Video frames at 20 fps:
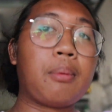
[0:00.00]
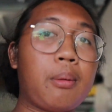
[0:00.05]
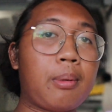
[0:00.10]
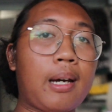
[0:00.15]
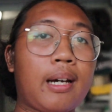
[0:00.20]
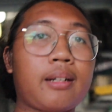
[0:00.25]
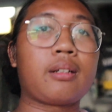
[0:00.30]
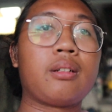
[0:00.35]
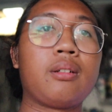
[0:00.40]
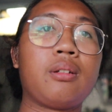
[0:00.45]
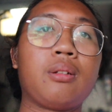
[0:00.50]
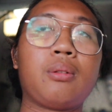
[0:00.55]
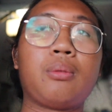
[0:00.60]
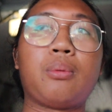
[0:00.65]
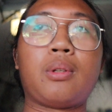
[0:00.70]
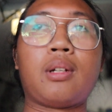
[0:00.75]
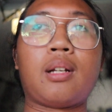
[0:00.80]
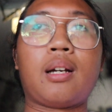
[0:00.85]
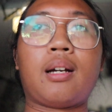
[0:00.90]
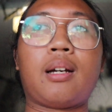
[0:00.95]
be back
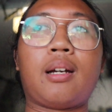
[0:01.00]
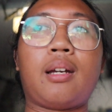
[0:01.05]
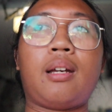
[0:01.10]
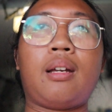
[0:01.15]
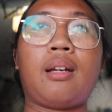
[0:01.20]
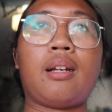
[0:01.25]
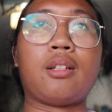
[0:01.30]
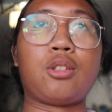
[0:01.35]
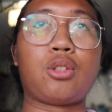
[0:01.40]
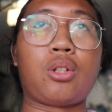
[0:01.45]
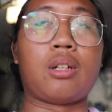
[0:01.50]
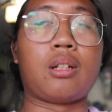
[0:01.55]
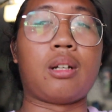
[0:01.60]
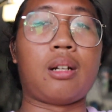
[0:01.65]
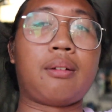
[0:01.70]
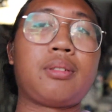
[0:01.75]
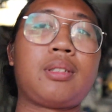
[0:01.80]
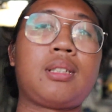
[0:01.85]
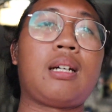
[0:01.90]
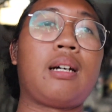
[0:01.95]
when I install the
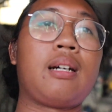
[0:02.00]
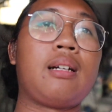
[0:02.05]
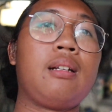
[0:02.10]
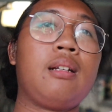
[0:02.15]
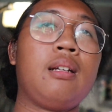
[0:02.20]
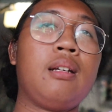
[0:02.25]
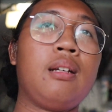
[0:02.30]
left side.